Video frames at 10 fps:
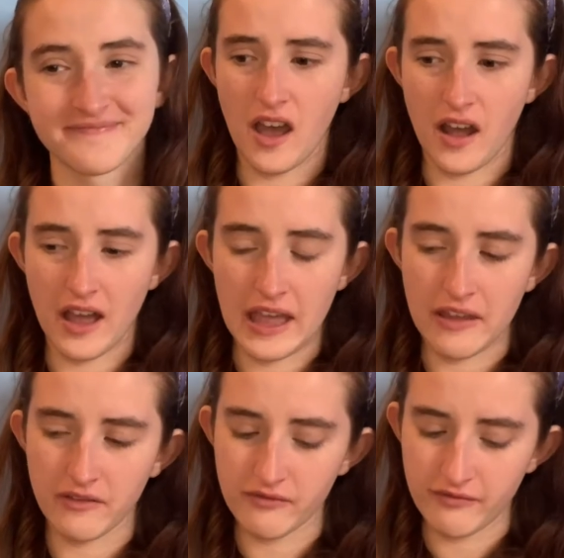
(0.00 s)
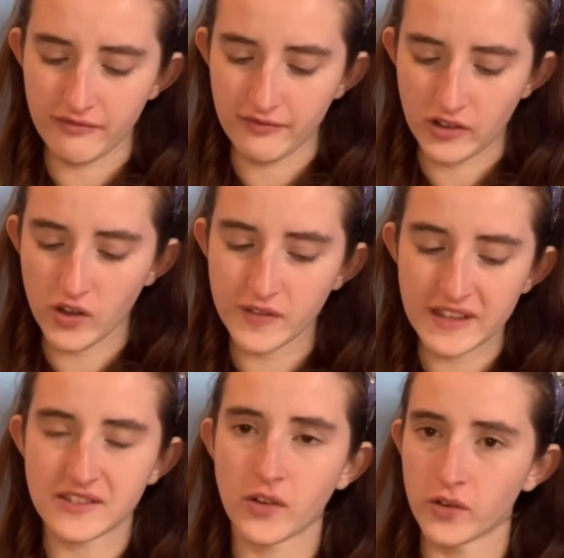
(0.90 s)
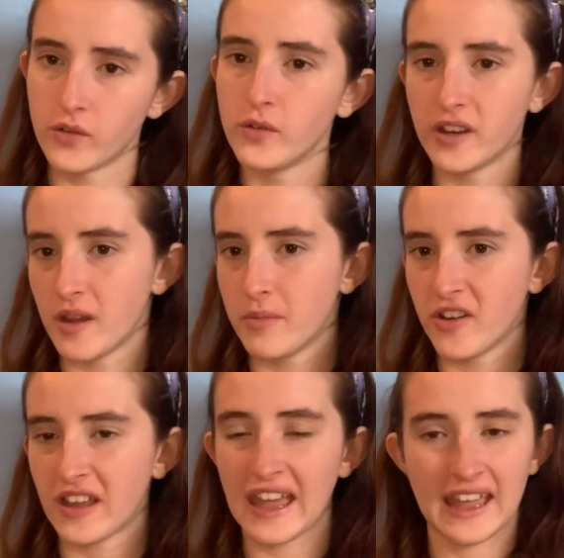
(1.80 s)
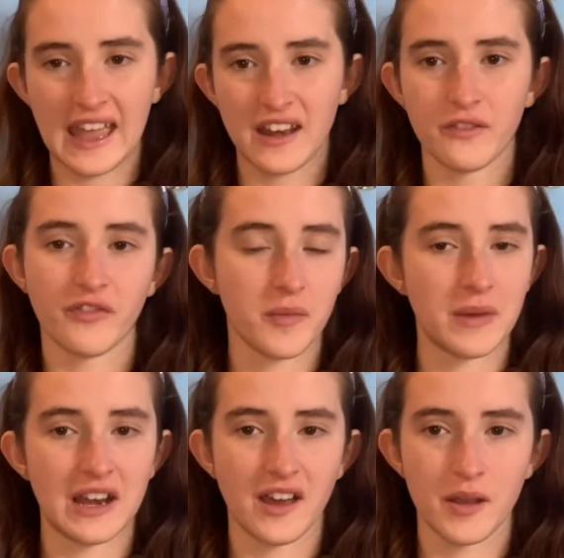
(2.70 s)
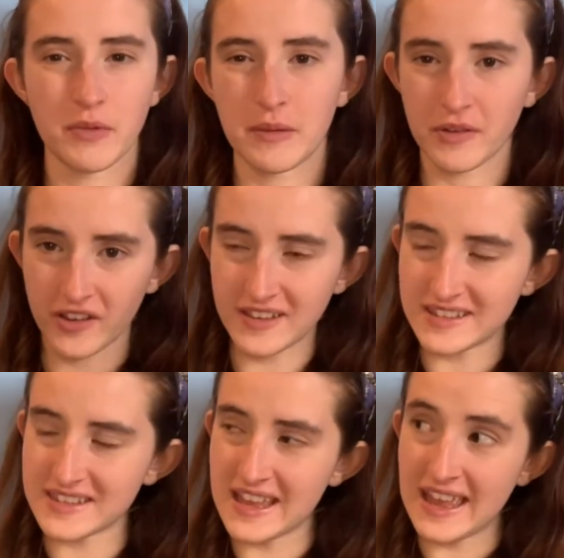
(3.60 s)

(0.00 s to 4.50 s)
I got this on audiobook again from my library because,